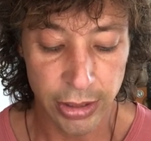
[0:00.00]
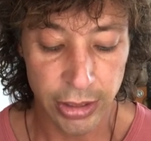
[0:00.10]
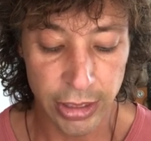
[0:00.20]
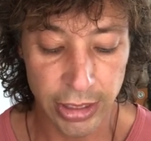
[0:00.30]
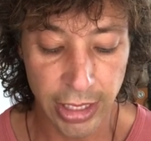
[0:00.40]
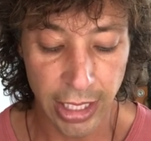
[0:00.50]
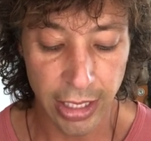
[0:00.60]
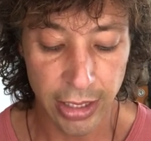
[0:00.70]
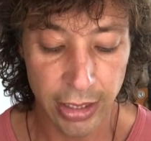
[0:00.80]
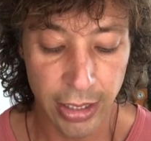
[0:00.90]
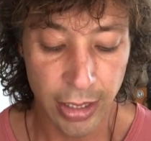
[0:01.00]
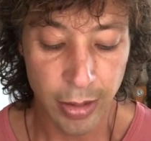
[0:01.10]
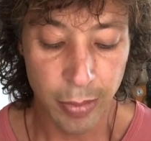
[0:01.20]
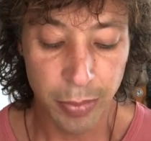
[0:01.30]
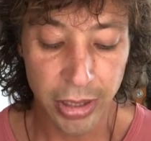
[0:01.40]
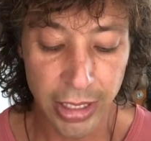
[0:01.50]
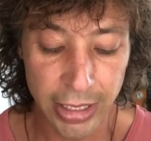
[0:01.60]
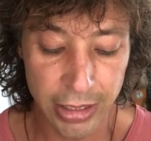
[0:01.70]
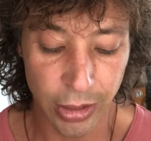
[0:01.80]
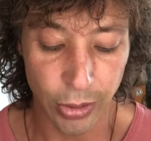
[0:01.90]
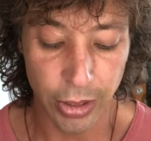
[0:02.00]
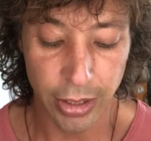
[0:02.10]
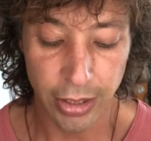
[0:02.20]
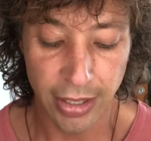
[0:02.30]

She said, 'Please, Lord,